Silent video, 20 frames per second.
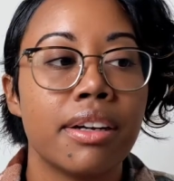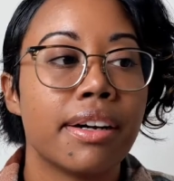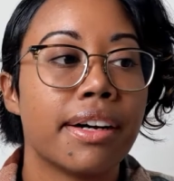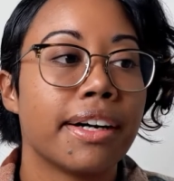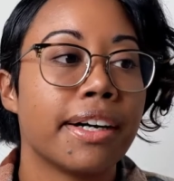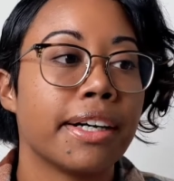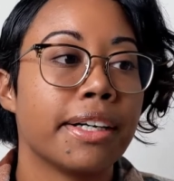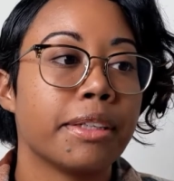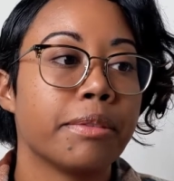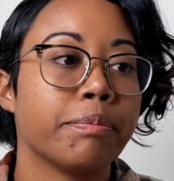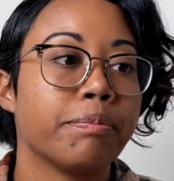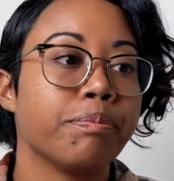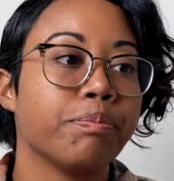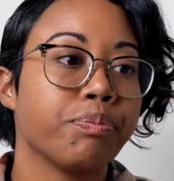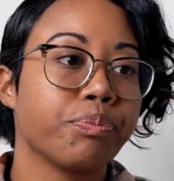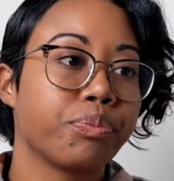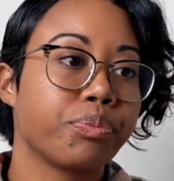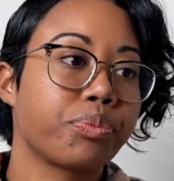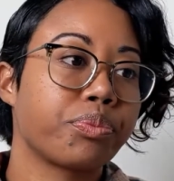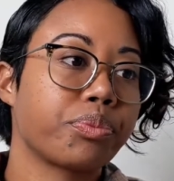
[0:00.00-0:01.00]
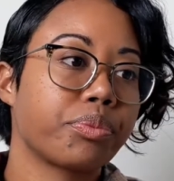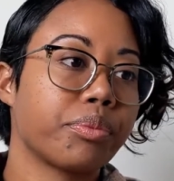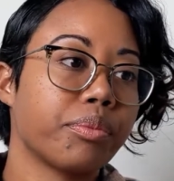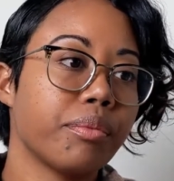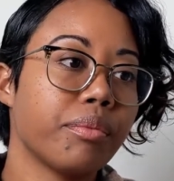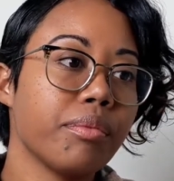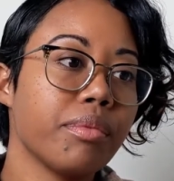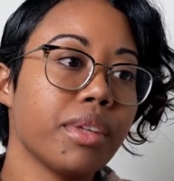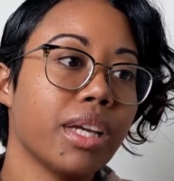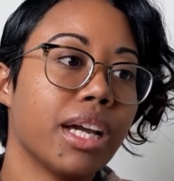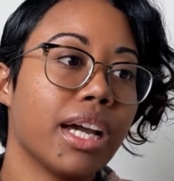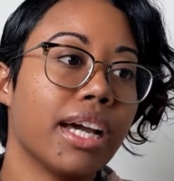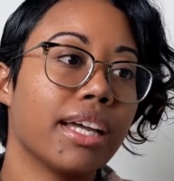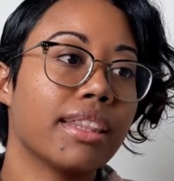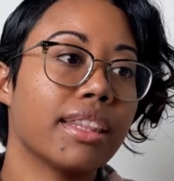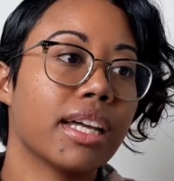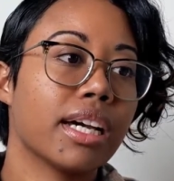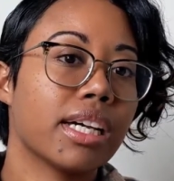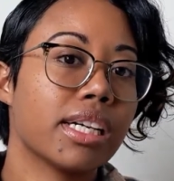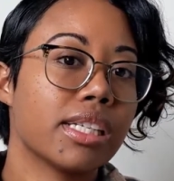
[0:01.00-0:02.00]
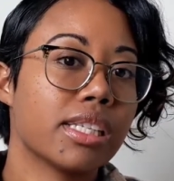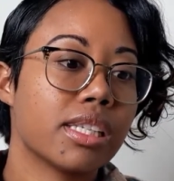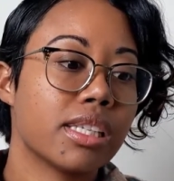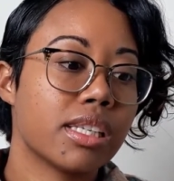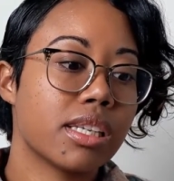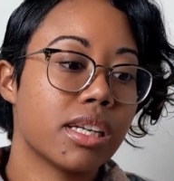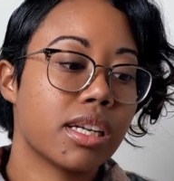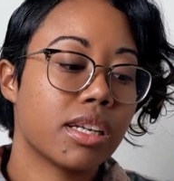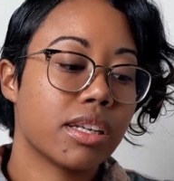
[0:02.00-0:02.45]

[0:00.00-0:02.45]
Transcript: And then